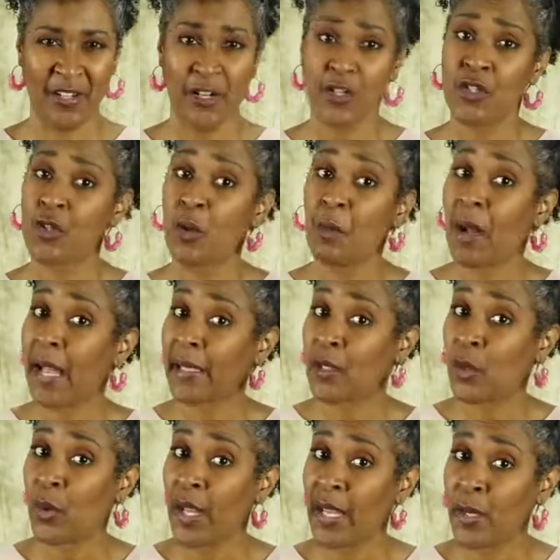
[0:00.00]
So
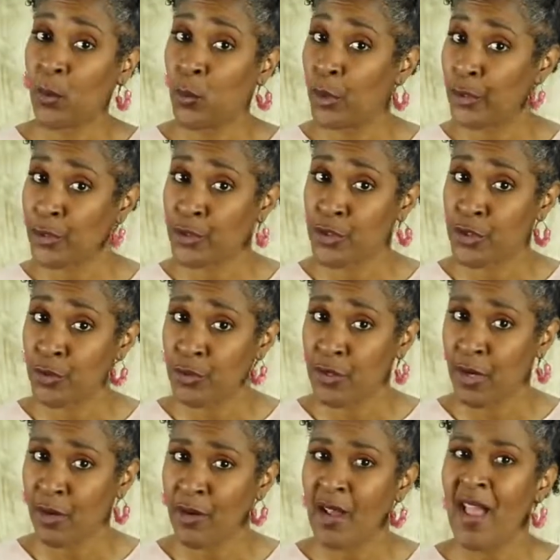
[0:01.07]
Michael A. Woodard
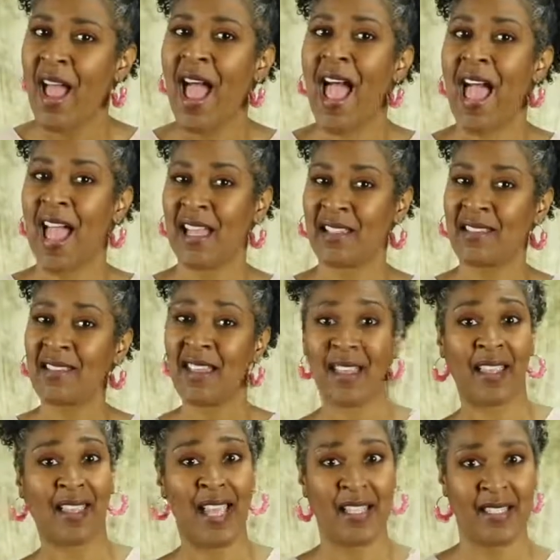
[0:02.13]
Jr. and
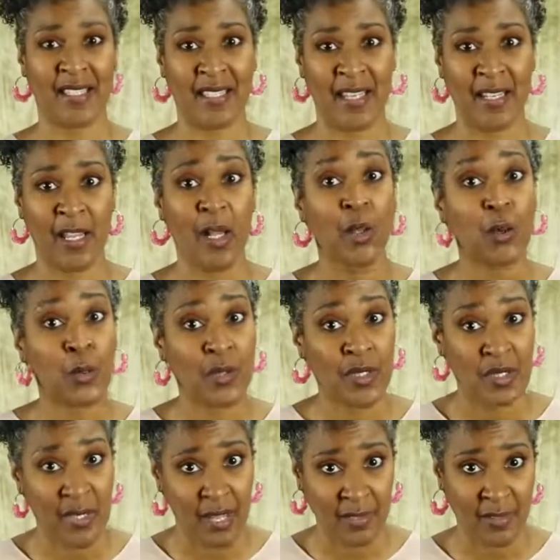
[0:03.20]
Ekaterina
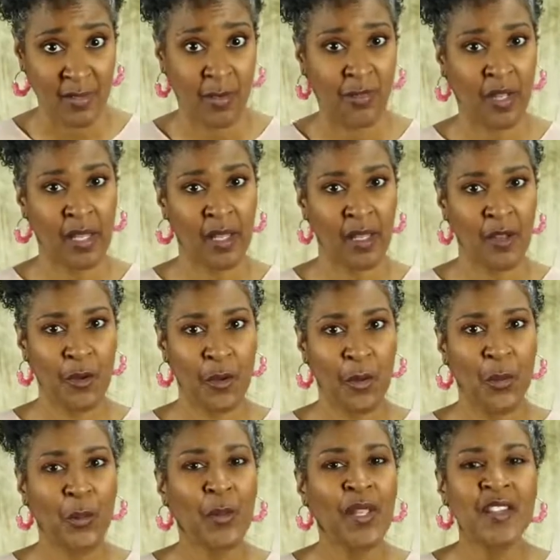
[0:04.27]
Kuznetsova,
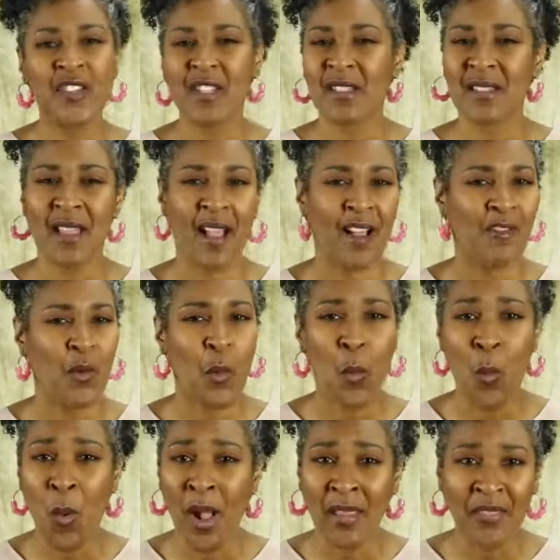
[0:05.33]
we just have
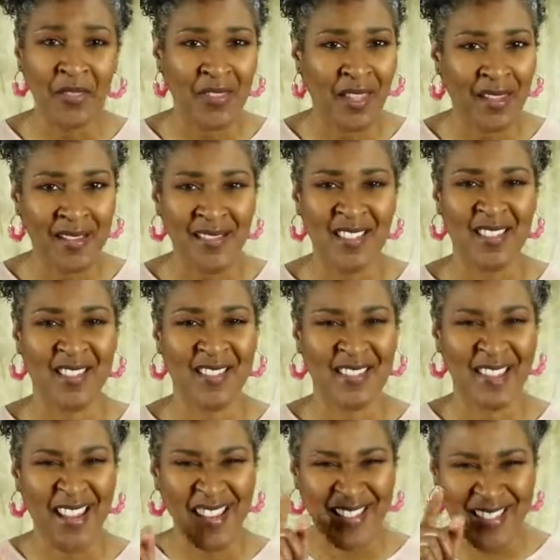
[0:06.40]
one thing to
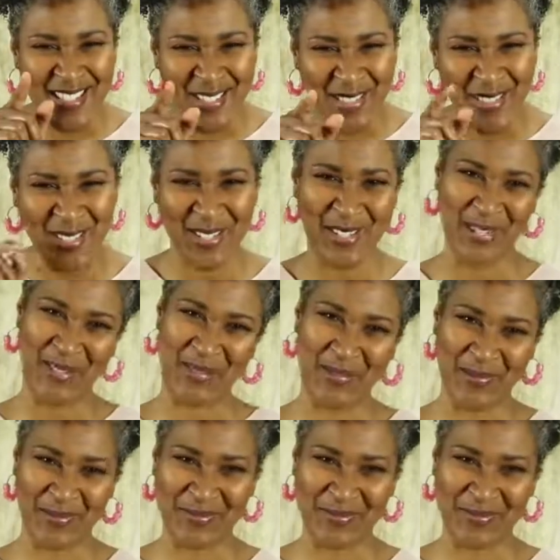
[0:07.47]
say to you.